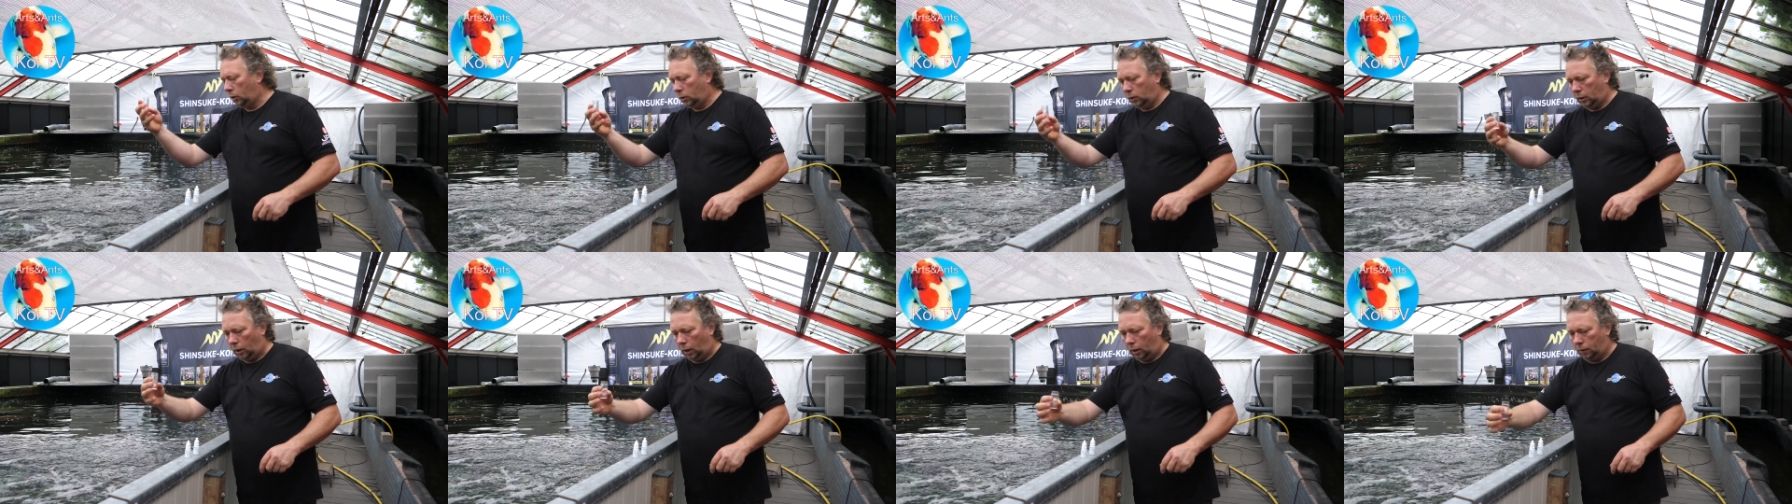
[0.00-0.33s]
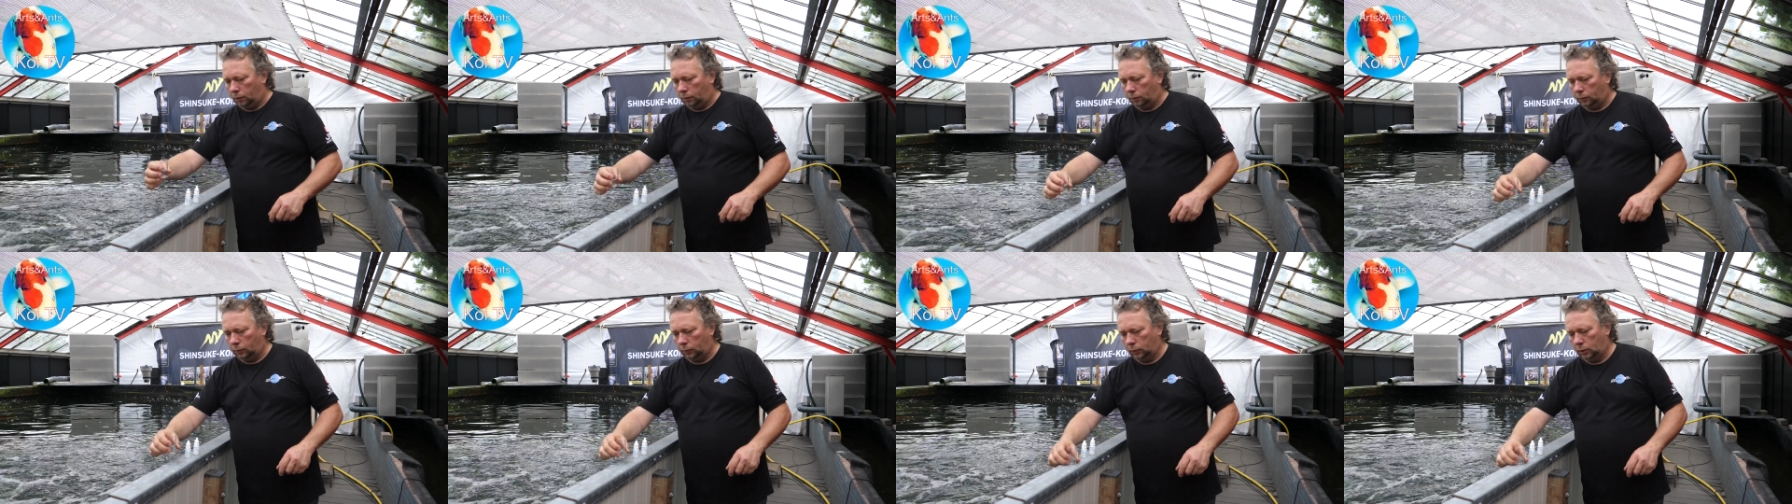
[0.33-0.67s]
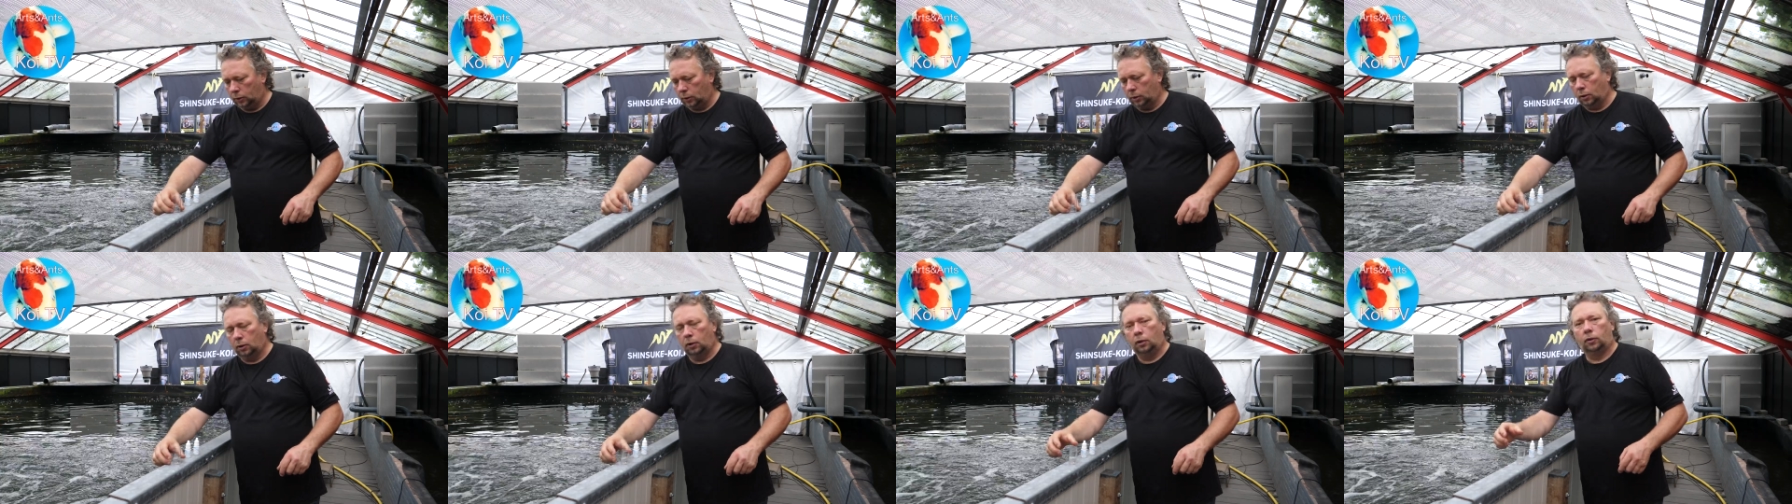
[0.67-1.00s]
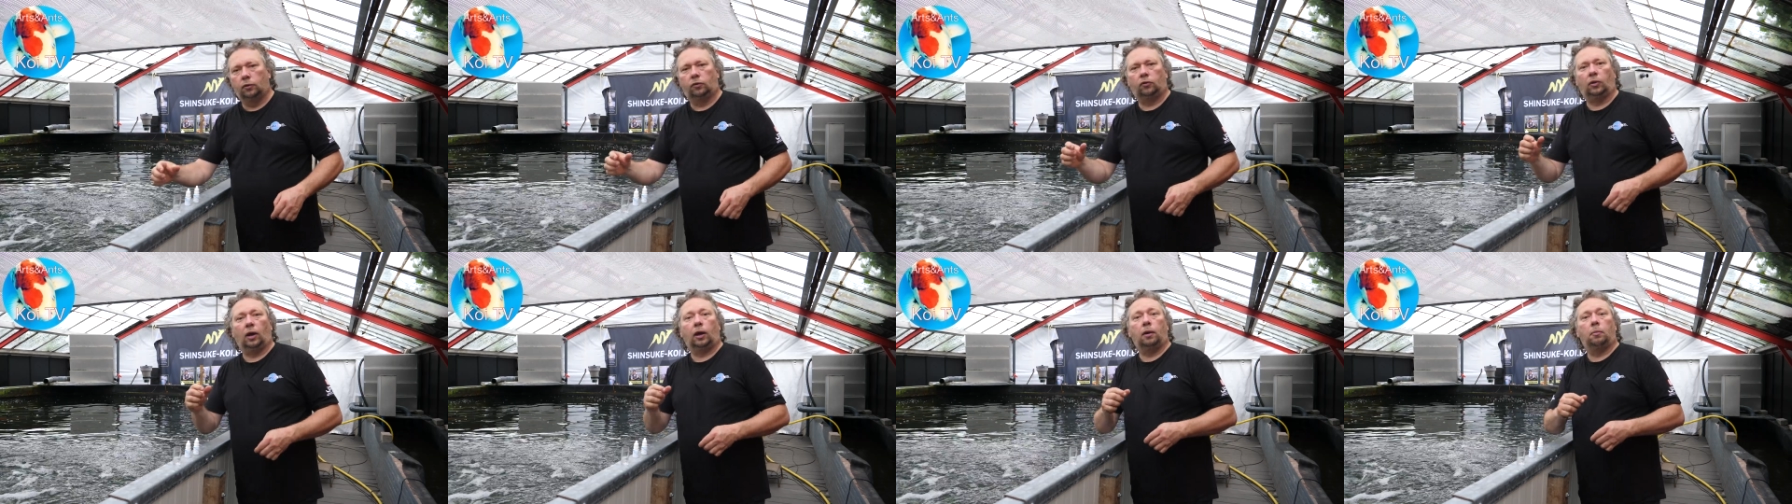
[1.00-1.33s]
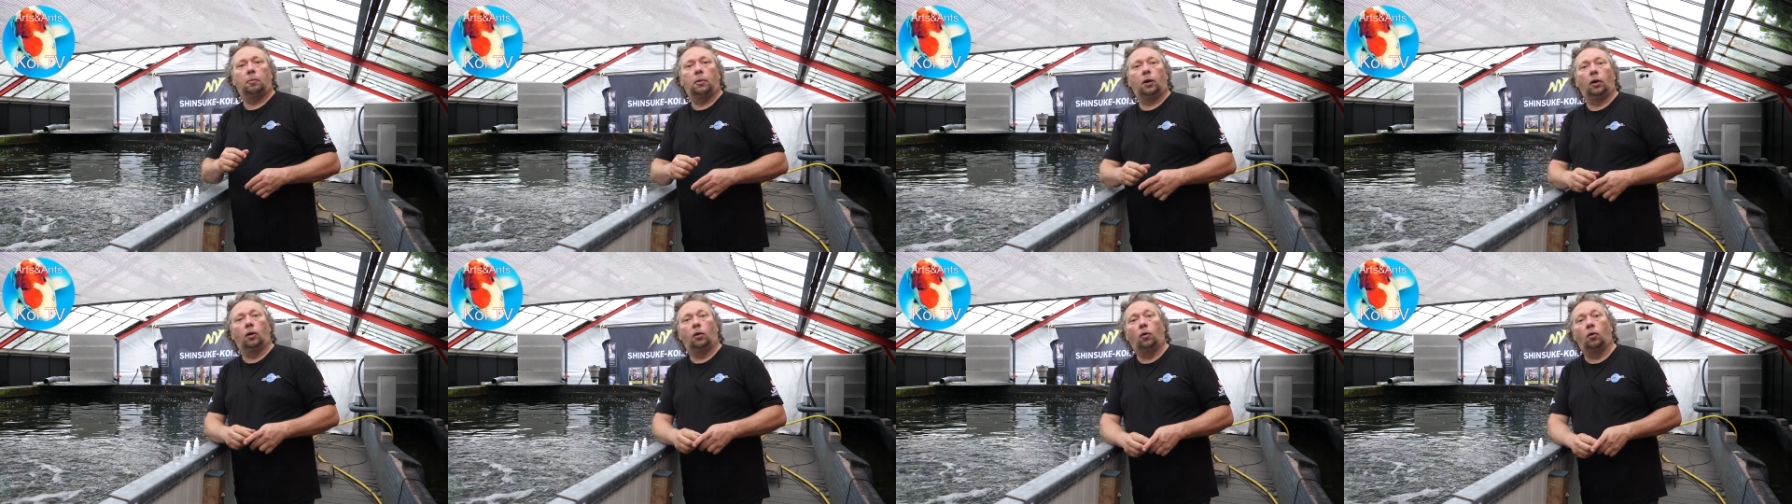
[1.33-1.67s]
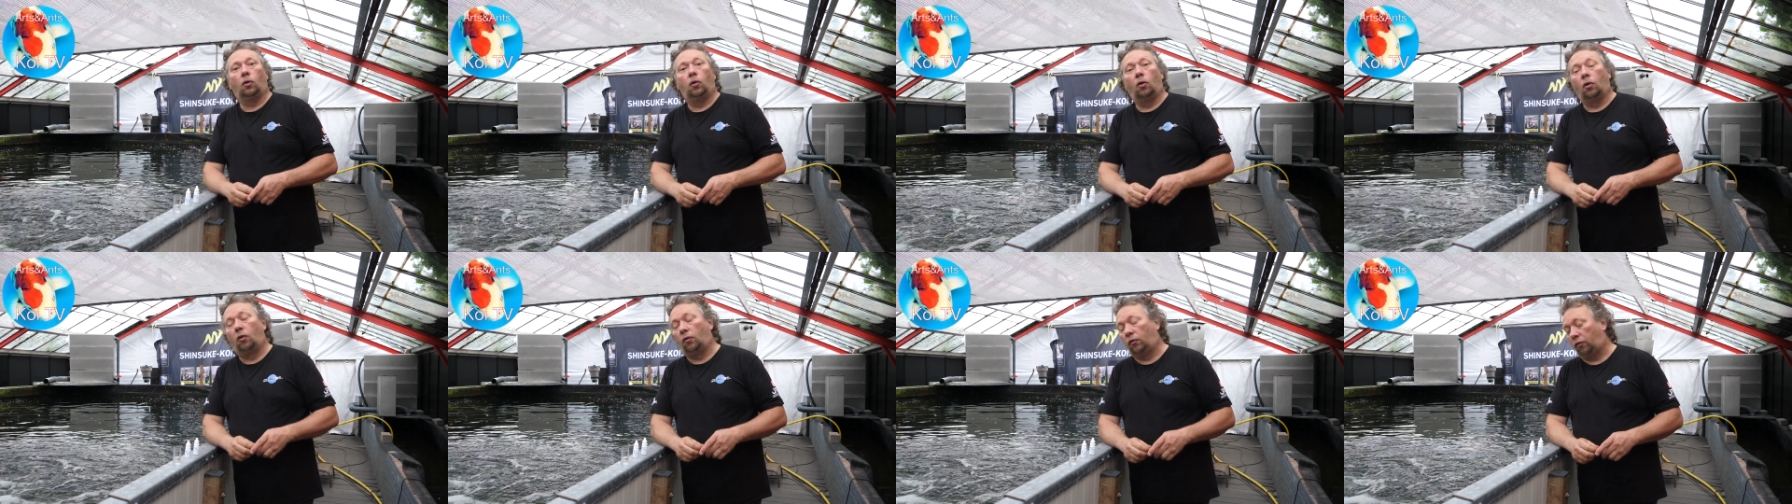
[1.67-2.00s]
yeah, 10 mil
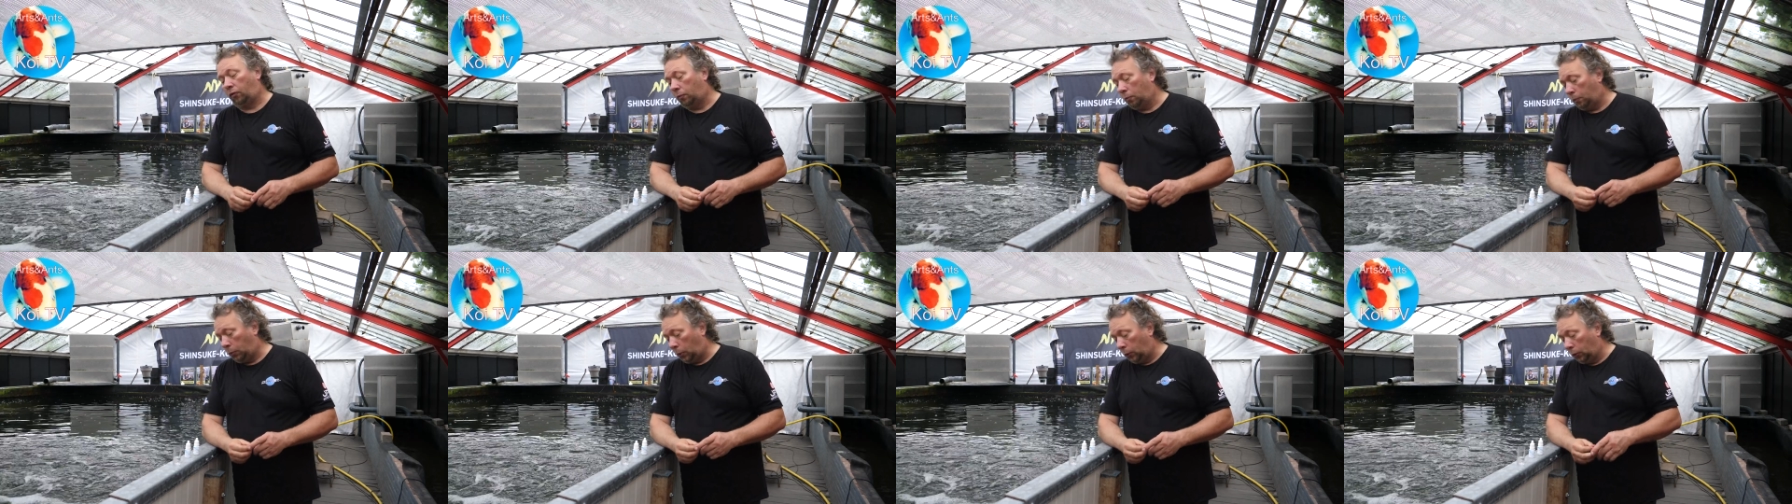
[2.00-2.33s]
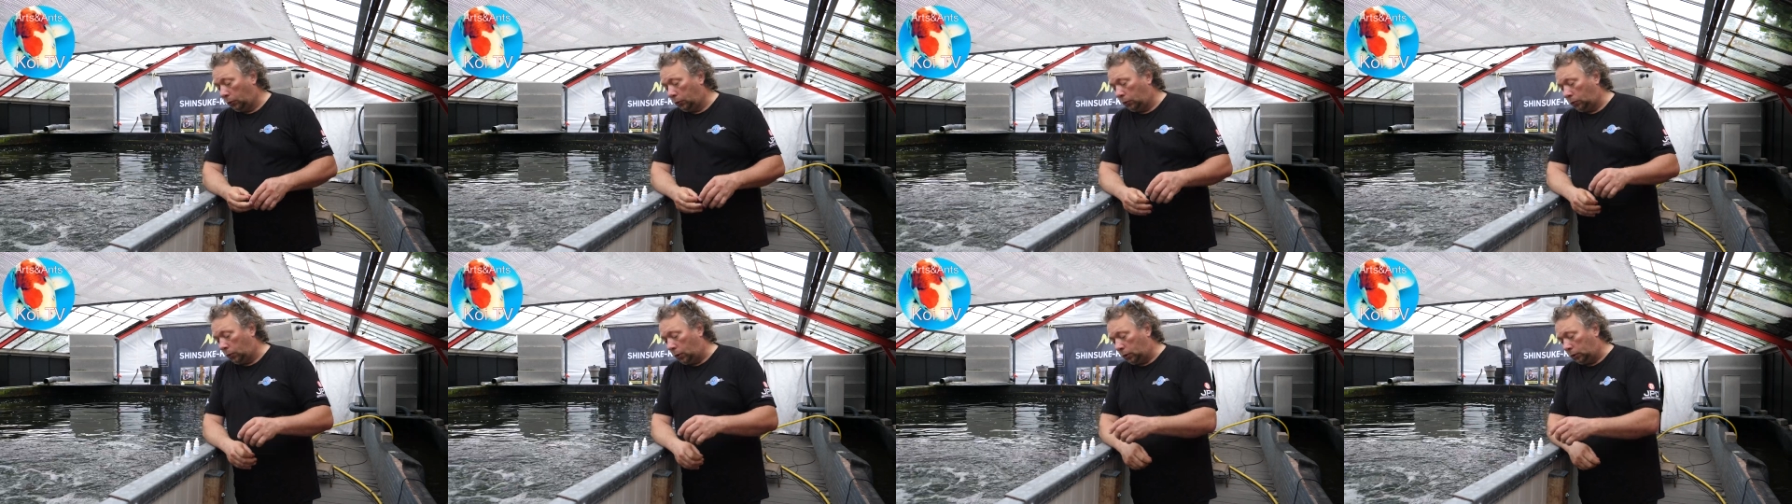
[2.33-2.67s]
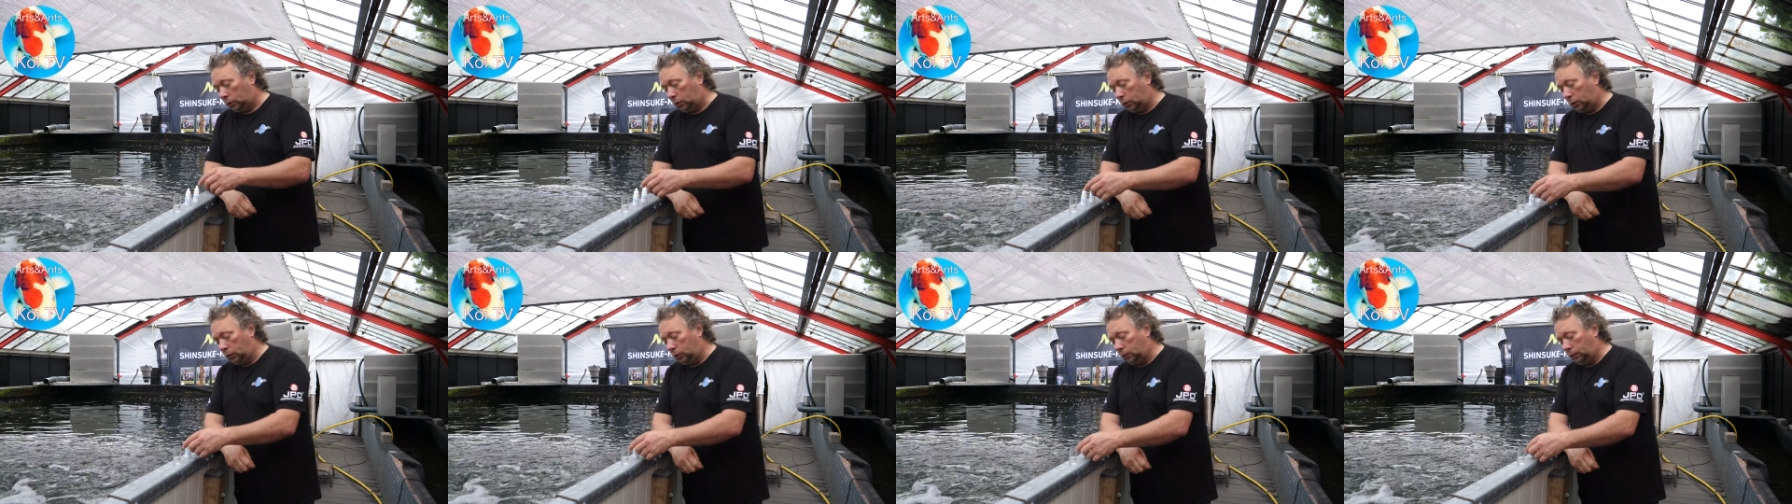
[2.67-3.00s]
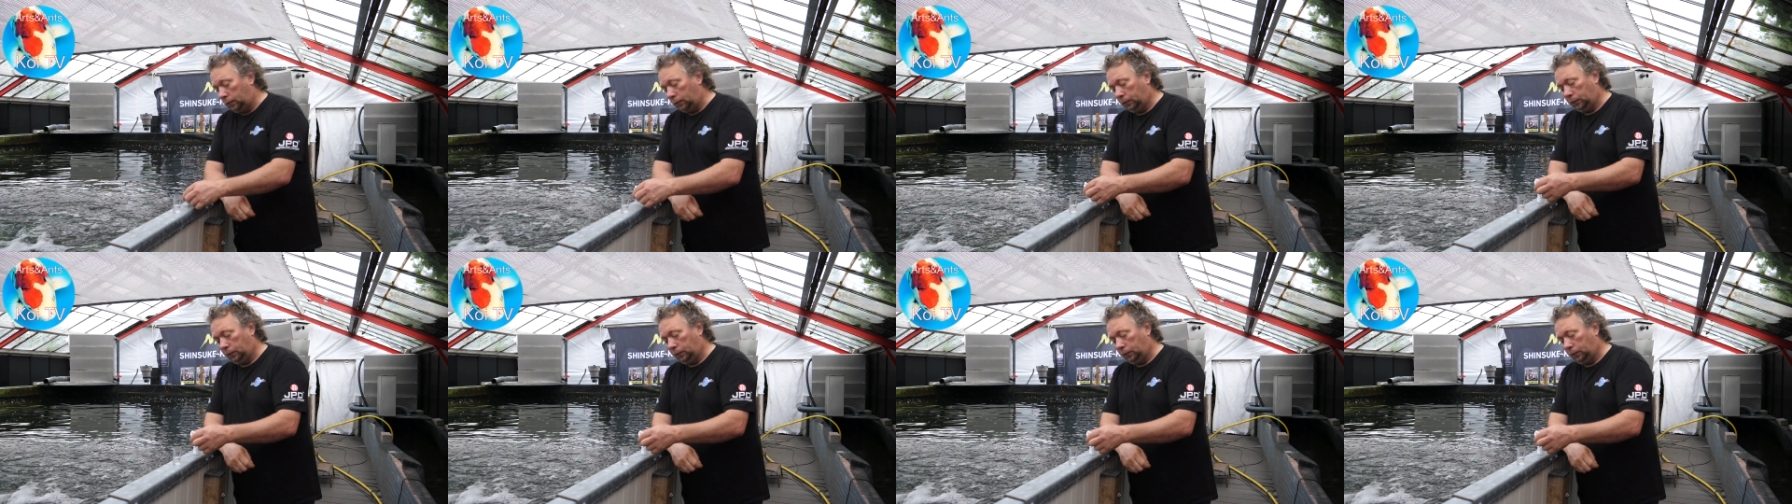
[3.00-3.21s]
of pond water,